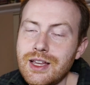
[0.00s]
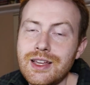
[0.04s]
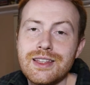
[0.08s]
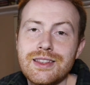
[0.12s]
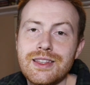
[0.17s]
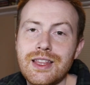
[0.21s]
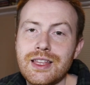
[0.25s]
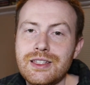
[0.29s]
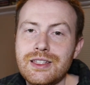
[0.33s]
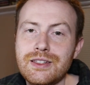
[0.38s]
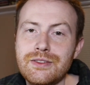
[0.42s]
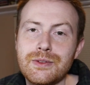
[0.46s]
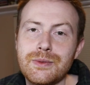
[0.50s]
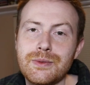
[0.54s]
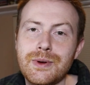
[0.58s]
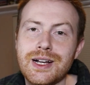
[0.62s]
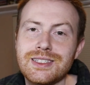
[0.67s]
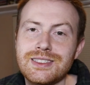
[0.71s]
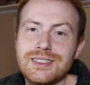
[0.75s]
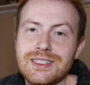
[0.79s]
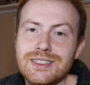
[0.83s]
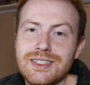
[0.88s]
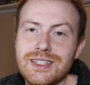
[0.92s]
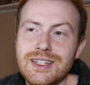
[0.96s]
Thank you for
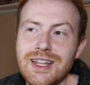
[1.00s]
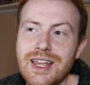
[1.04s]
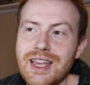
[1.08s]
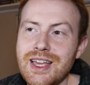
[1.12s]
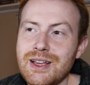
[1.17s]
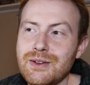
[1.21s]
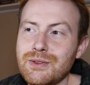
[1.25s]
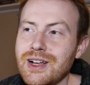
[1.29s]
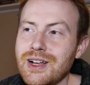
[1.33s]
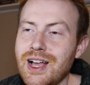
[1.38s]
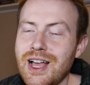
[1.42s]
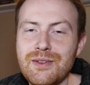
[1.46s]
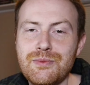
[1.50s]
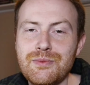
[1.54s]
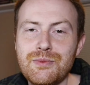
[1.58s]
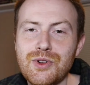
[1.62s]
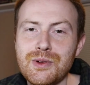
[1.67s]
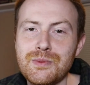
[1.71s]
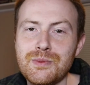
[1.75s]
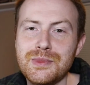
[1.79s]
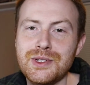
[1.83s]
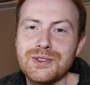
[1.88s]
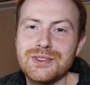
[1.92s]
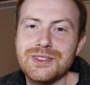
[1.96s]
watching today. We'll have more
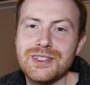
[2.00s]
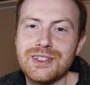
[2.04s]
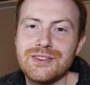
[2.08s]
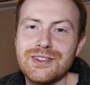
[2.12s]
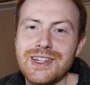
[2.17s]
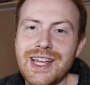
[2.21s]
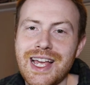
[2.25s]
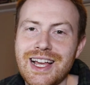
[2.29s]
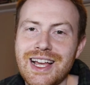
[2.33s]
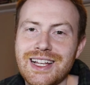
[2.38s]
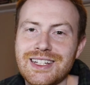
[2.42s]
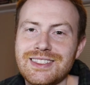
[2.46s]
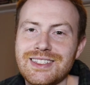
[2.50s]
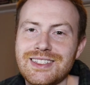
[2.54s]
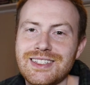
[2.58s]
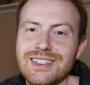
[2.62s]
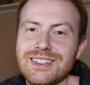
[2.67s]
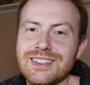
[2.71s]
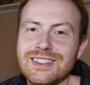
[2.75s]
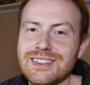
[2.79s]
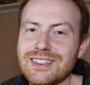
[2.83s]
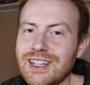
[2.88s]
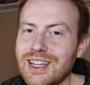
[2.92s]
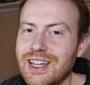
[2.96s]
music
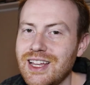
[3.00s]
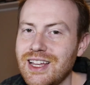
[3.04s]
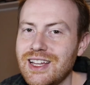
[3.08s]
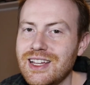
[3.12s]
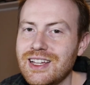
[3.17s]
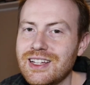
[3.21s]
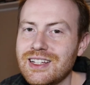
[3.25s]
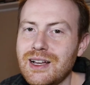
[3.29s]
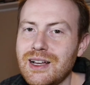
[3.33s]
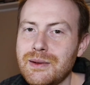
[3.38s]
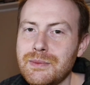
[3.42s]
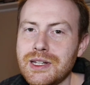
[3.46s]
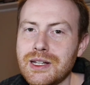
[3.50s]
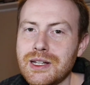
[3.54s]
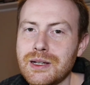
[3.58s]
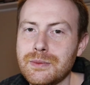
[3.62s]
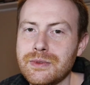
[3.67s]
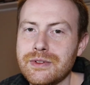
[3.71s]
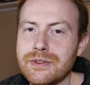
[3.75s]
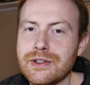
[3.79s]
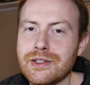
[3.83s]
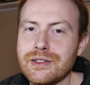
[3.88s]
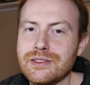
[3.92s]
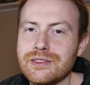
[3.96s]
reactions coming up
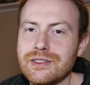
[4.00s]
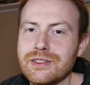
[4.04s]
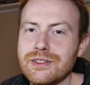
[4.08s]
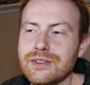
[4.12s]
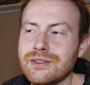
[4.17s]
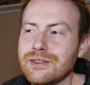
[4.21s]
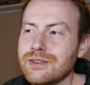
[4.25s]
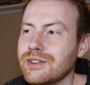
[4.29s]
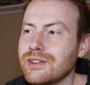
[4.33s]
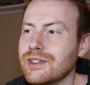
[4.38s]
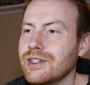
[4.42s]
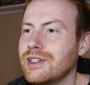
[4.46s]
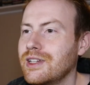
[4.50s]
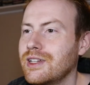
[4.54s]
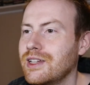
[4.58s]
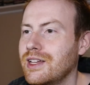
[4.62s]
real soon.